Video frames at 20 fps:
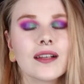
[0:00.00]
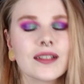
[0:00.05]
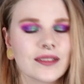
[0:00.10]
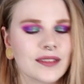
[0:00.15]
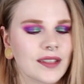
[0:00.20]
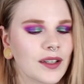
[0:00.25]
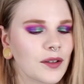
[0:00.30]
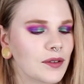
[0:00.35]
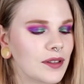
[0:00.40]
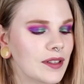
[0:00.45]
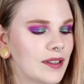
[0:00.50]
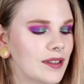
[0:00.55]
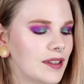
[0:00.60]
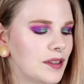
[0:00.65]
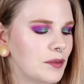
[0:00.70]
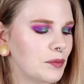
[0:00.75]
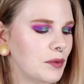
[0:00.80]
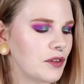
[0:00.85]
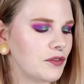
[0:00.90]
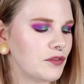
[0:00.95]
So this
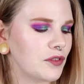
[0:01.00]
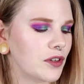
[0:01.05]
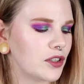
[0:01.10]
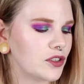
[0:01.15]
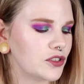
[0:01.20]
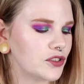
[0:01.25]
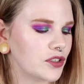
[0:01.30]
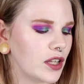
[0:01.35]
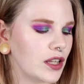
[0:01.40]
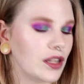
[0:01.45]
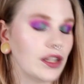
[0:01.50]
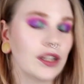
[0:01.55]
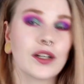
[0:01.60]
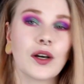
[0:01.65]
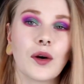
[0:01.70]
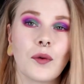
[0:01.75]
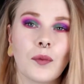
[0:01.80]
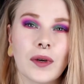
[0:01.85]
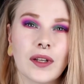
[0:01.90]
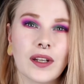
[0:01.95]
is my first look
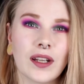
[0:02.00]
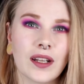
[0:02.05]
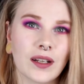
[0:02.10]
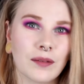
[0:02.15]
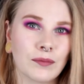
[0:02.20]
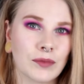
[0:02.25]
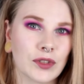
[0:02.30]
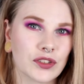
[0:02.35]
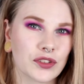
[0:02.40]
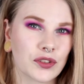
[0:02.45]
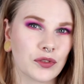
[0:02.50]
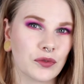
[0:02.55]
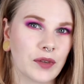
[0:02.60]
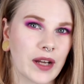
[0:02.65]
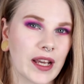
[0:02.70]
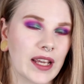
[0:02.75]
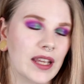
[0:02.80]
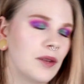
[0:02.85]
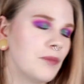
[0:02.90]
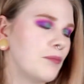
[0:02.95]
with the
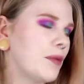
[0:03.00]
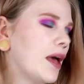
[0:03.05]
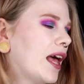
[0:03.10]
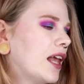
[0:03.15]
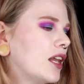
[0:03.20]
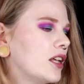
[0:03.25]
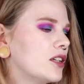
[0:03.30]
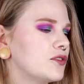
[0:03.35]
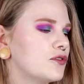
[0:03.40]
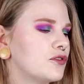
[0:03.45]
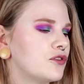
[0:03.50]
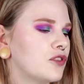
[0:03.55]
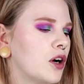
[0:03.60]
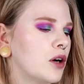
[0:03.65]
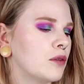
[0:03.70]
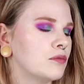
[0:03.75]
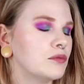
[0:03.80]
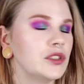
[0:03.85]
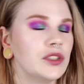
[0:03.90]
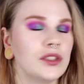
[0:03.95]
Masquerade palette
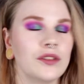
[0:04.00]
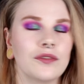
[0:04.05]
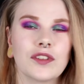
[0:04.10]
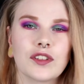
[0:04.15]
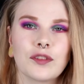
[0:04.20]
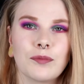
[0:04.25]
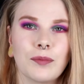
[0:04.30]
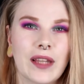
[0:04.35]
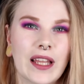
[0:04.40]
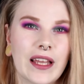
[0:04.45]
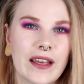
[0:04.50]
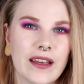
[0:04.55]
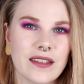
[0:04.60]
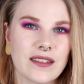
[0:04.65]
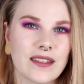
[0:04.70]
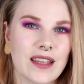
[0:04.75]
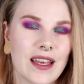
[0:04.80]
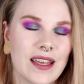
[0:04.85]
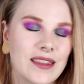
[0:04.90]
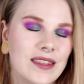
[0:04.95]
from Juvia's
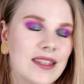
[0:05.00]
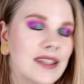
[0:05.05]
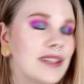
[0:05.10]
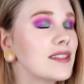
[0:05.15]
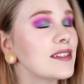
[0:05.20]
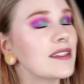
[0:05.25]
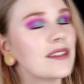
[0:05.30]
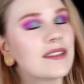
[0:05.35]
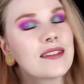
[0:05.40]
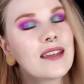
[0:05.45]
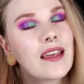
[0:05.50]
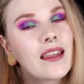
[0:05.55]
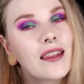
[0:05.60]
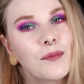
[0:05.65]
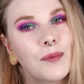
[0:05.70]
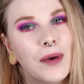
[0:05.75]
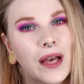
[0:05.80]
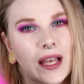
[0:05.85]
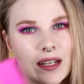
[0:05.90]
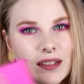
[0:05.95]
Place and this is the
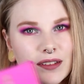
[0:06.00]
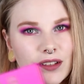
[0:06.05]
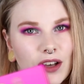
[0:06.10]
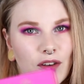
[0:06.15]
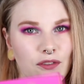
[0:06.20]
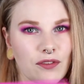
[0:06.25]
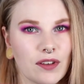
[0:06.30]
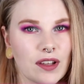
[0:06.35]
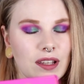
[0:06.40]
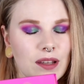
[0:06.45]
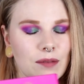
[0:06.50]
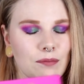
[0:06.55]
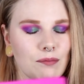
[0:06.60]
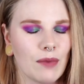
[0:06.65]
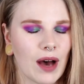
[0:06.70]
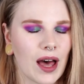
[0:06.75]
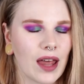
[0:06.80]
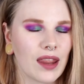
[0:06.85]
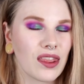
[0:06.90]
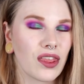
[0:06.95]
palette of the
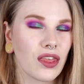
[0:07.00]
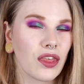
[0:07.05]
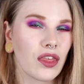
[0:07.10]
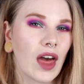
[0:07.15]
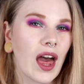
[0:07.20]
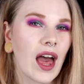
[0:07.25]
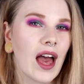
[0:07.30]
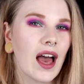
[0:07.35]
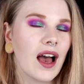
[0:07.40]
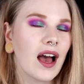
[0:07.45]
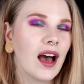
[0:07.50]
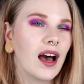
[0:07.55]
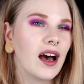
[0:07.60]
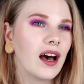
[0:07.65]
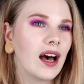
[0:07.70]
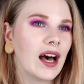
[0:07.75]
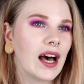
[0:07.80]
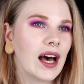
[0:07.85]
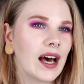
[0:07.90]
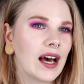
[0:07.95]
month.
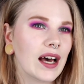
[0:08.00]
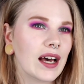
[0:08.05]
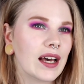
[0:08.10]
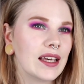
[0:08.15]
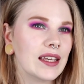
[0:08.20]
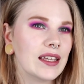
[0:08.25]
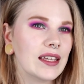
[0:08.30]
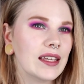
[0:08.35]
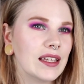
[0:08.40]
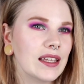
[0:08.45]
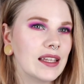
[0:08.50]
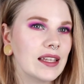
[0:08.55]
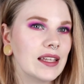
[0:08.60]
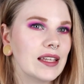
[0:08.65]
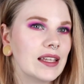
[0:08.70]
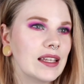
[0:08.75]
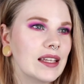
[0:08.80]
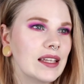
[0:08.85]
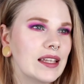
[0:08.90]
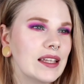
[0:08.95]
I
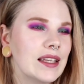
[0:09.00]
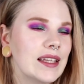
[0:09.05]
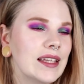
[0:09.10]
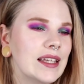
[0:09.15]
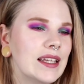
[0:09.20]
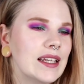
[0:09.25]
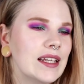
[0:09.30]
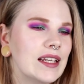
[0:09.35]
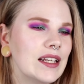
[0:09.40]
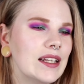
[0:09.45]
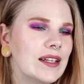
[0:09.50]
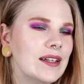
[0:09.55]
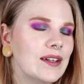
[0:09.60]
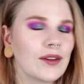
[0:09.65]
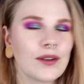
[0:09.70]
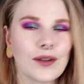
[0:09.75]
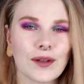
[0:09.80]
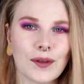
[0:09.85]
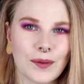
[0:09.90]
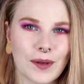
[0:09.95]

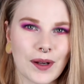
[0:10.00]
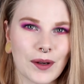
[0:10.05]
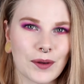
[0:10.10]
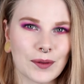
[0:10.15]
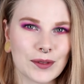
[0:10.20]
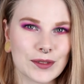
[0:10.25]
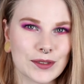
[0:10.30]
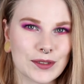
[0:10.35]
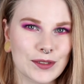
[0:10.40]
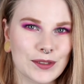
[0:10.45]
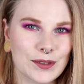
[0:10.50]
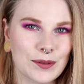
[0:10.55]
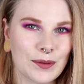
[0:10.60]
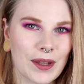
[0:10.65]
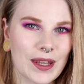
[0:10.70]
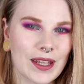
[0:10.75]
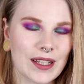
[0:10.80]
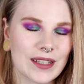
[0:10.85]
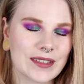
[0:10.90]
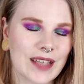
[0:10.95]
don't know what I want to do with
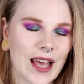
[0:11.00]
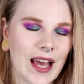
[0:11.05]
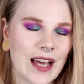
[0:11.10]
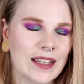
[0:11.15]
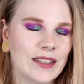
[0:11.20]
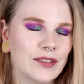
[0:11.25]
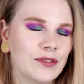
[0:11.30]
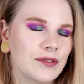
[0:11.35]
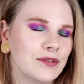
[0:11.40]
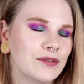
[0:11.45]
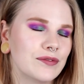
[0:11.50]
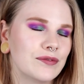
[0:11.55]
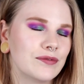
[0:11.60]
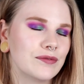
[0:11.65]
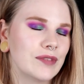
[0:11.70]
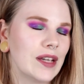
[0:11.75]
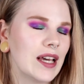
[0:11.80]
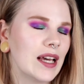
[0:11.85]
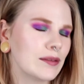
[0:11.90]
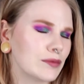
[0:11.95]
this. I
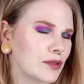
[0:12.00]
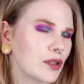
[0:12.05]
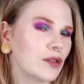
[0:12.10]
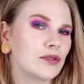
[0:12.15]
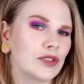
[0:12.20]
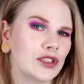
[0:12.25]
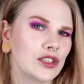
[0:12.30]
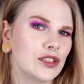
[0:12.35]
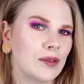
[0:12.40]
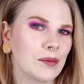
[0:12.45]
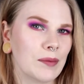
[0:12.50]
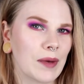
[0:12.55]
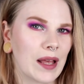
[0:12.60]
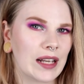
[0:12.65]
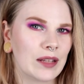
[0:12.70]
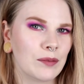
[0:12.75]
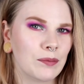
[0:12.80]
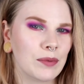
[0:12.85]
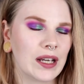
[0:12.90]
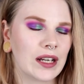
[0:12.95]
am going to do
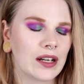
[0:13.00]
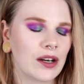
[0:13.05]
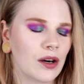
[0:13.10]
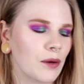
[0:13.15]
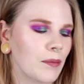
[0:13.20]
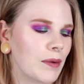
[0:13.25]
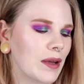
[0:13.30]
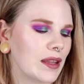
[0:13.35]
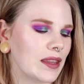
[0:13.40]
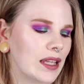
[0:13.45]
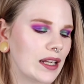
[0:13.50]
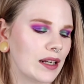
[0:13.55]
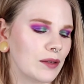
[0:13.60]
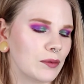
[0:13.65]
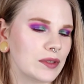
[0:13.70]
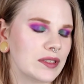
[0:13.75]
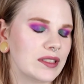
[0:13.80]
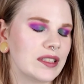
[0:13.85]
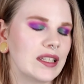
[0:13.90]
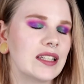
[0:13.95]
palette bingo but then I
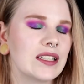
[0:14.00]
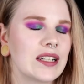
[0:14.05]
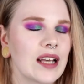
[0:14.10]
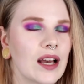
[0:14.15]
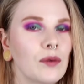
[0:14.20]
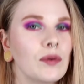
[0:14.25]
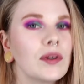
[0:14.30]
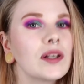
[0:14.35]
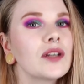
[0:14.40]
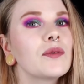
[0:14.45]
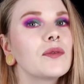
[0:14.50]
will see and I will